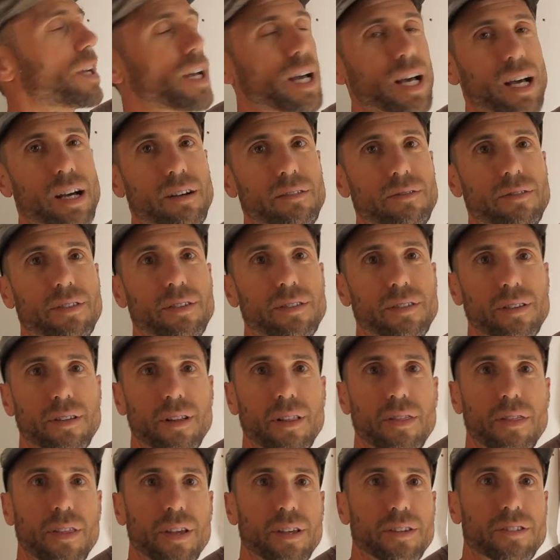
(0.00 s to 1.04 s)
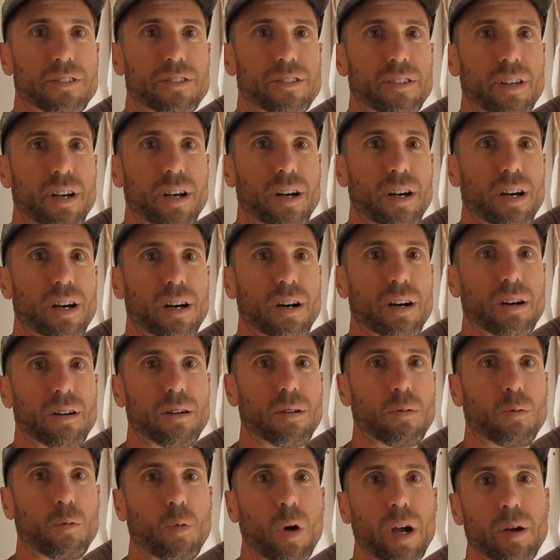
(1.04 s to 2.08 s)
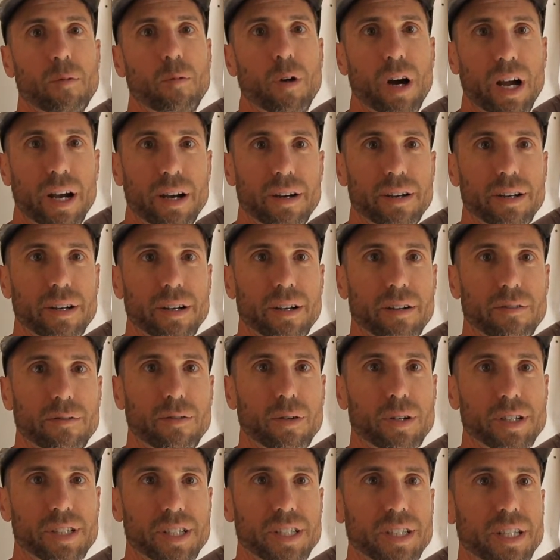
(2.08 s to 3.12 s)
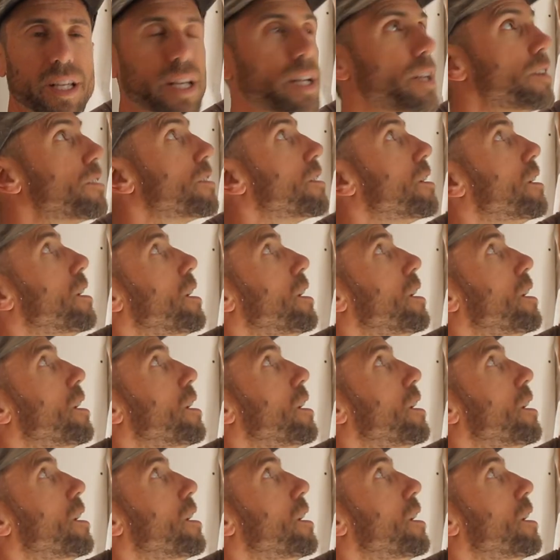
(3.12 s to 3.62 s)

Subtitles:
have this white wire here, 14 gauge.